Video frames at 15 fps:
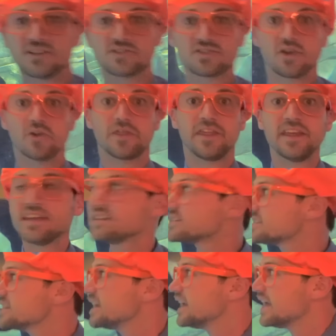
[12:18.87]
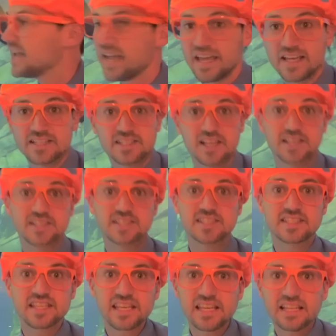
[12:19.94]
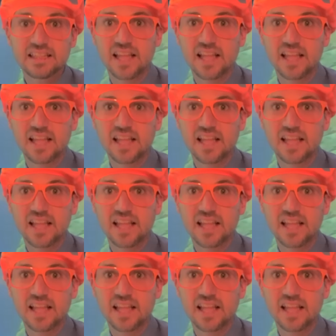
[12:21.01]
So this is a sea